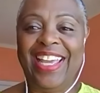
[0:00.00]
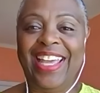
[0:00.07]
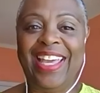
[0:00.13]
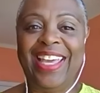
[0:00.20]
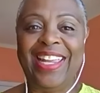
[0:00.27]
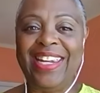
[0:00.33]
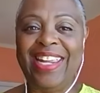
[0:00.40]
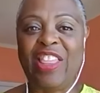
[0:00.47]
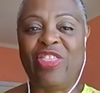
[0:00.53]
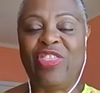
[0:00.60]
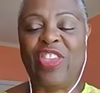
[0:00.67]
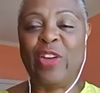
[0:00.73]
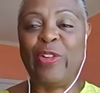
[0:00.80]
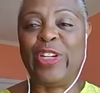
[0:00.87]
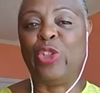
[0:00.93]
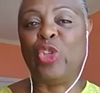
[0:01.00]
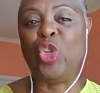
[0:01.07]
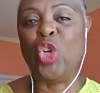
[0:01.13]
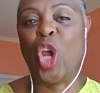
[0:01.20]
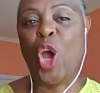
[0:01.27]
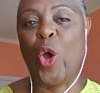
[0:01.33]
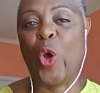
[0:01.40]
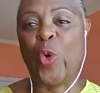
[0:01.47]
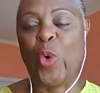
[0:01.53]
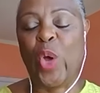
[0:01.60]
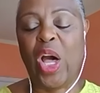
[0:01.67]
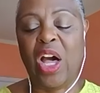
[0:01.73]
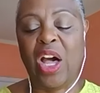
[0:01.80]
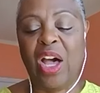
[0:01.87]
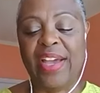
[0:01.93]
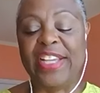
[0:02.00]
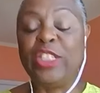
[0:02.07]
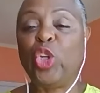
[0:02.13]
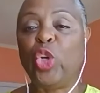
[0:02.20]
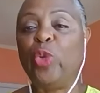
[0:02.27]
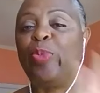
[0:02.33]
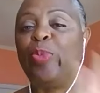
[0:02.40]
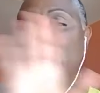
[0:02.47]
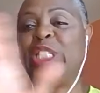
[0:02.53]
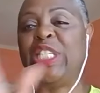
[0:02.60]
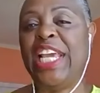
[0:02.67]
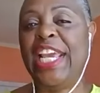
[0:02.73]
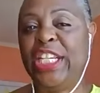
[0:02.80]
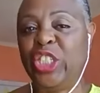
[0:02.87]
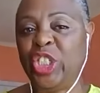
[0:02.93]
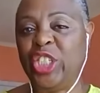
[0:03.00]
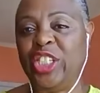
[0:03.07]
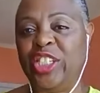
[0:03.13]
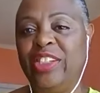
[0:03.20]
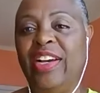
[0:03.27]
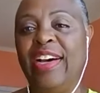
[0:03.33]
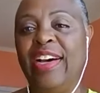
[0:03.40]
And there is no interpretation